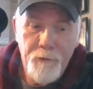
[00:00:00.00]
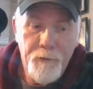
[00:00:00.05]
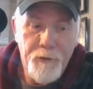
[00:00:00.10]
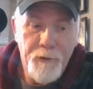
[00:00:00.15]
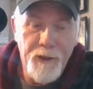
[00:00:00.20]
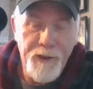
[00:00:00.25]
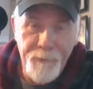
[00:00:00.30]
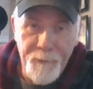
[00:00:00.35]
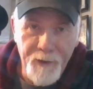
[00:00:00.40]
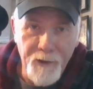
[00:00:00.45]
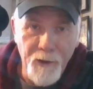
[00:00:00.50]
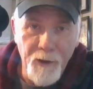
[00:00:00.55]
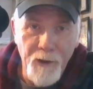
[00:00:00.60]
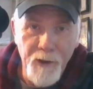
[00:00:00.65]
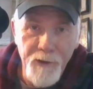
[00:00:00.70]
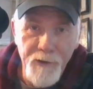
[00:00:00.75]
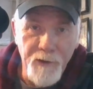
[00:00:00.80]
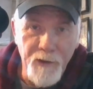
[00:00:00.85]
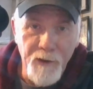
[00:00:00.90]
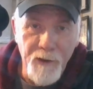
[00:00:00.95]
is
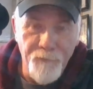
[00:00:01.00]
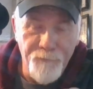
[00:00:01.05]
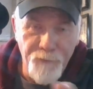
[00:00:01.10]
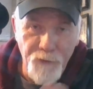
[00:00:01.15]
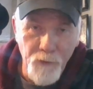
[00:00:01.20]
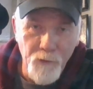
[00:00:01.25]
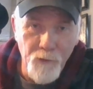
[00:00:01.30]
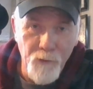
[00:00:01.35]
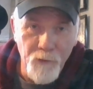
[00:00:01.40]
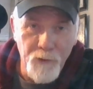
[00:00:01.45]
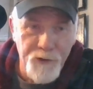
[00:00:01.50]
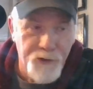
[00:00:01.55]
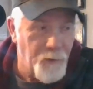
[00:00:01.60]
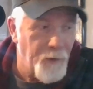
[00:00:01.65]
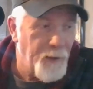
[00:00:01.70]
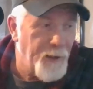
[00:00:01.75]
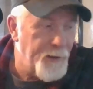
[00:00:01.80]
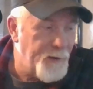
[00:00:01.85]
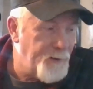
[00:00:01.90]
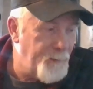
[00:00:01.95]
because if you are
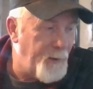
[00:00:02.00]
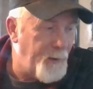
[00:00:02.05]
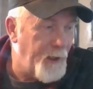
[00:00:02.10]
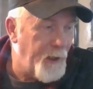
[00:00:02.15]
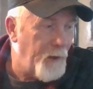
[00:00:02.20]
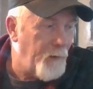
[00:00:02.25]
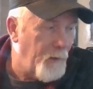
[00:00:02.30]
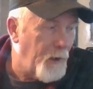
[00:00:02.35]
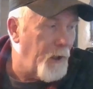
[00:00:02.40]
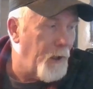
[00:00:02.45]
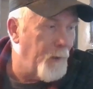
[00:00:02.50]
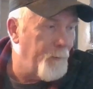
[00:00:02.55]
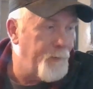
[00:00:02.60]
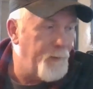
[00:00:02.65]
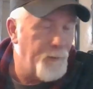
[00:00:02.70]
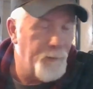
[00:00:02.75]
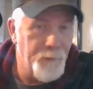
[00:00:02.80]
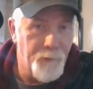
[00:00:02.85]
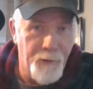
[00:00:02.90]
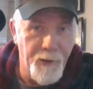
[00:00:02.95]
trying to pair up
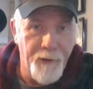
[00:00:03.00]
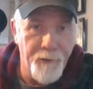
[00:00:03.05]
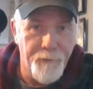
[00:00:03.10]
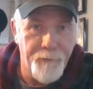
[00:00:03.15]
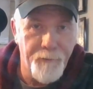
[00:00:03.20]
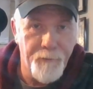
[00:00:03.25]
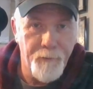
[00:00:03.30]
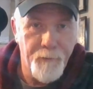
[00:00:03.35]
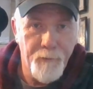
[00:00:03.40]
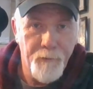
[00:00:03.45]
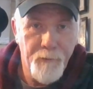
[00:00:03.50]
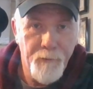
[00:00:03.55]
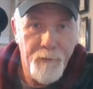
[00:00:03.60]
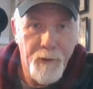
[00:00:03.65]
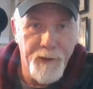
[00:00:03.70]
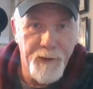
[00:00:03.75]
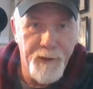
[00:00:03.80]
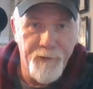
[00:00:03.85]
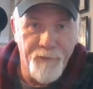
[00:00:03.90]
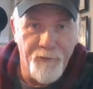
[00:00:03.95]
with
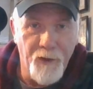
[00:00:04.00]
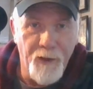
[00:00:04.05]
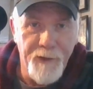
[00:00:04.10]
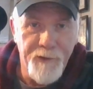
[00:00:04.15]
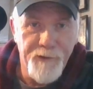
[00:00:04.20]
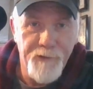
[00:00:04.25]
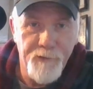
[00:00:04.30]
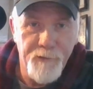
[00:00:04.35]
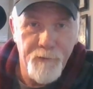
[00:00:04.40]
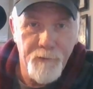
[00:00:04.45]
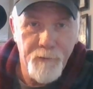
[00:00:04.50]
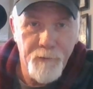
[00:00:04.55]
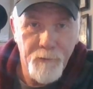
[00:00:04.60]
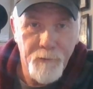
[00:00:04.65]
a device,